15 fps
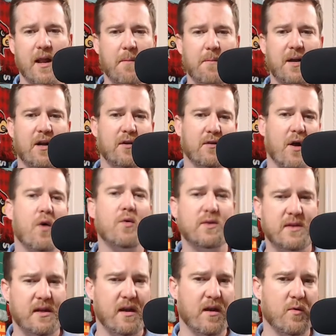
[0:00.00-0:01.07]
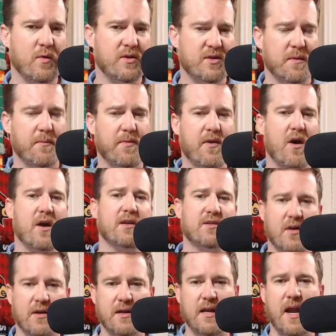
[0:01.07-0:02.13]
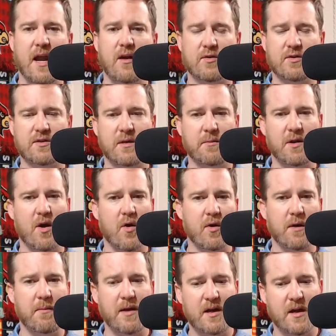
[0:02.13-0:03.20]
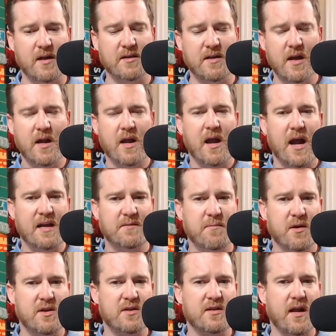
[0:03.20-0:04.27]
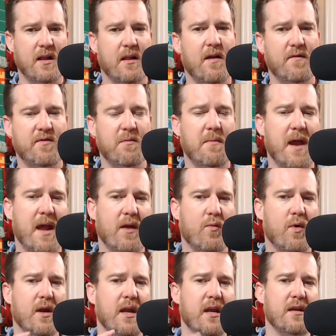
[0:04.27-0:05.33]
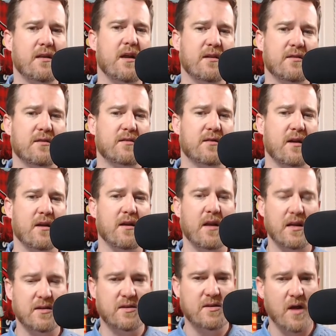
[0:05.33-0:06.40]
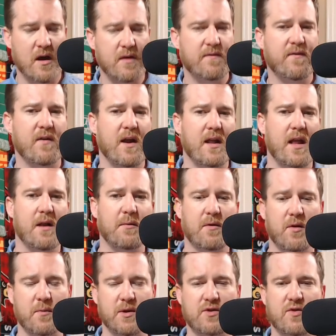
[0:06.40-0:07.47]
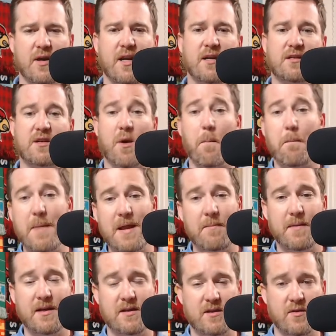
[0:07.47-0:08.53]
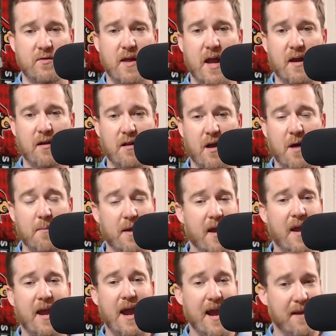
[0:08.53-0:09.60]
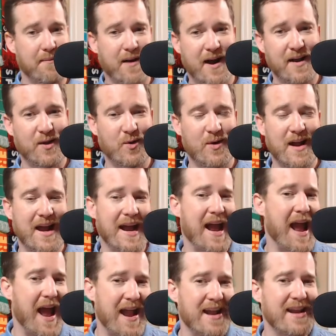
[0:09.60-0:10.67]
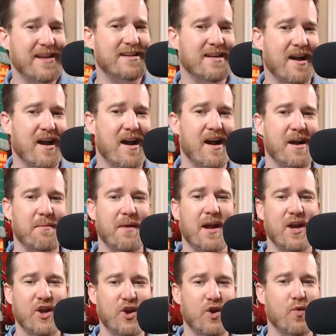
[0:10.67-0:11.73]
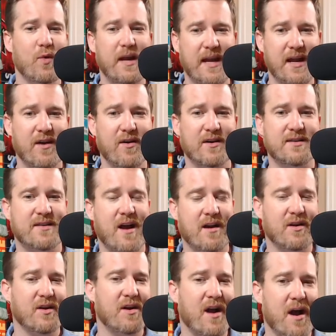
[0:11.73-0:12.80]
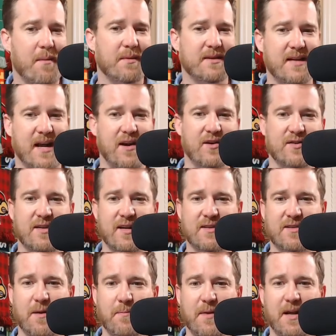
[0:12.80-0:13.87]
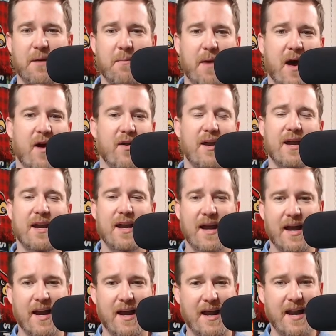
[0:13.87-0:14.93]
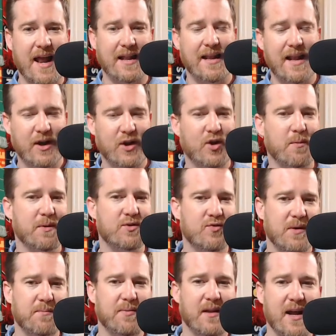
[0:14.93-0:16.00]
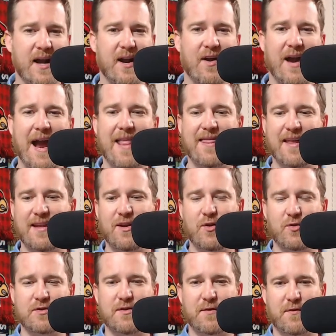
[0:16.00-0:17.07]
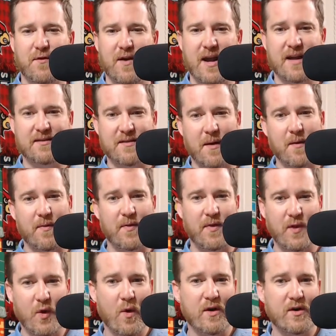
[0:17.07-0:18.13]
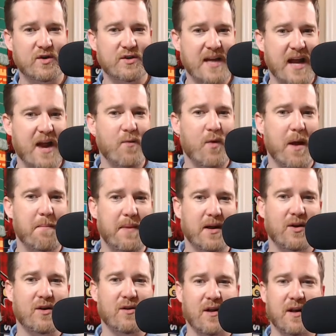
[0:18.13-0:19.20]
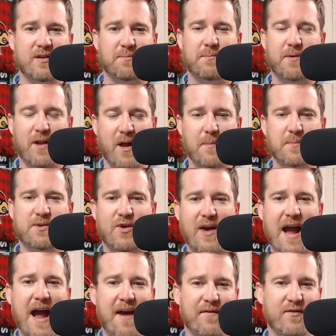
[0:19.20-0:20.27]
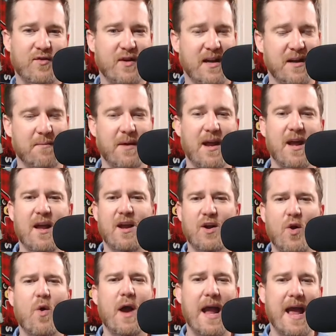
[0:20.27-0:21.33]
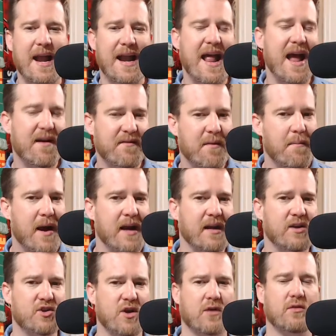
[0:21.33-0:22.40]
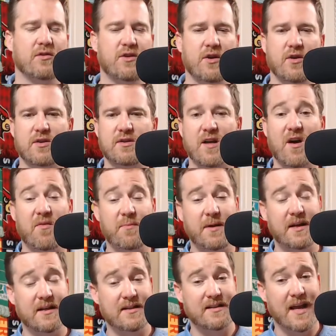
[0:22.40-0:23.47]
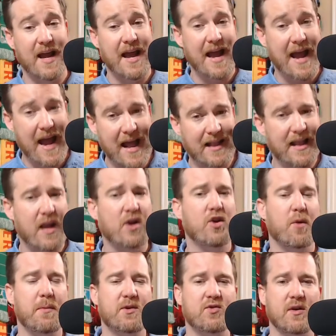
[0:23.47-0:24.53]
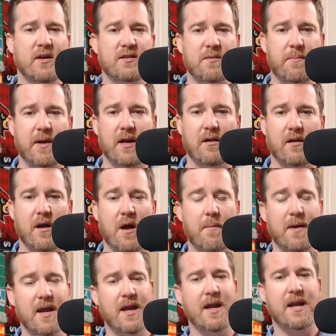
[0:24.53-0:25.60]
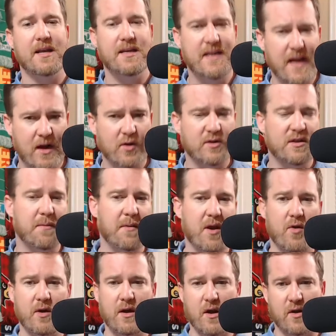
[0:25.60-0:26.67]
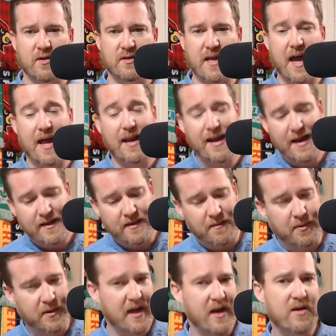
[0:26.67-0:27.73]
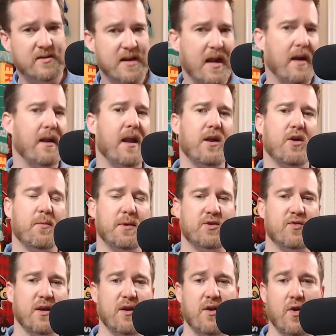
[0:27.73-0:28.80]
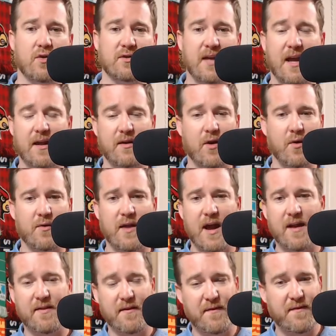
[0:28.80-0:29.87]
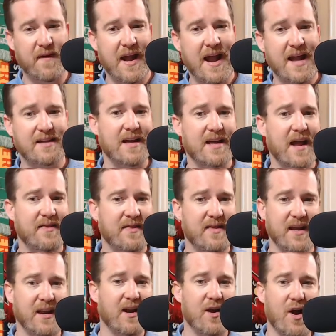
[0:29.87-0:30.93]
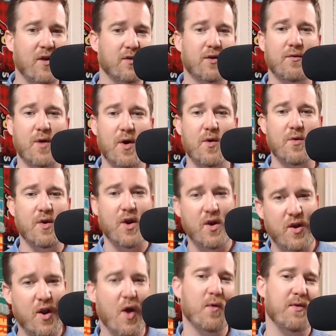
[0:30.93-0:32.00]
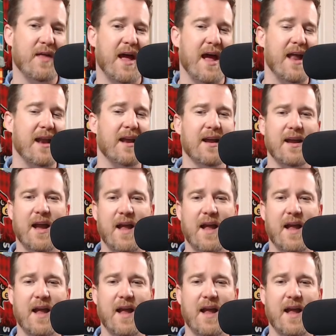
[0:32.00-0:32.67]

And let me close here with some thoughts on Diego Simeone, because as much as I love the man and what he has done for Atletico Madrid, his commitment to that club. And by the way, anytime you hear a soccer commentator say something about an Atletico Madrid player and then use the phrase, you understand why bigger clubs are after him, go ahead and have a mighty chuckle to yourself, because Atletico Madrid is a big club. Diego Simeone knows that. The players at Atletico Madrid know that. The fans at the Calderon know that.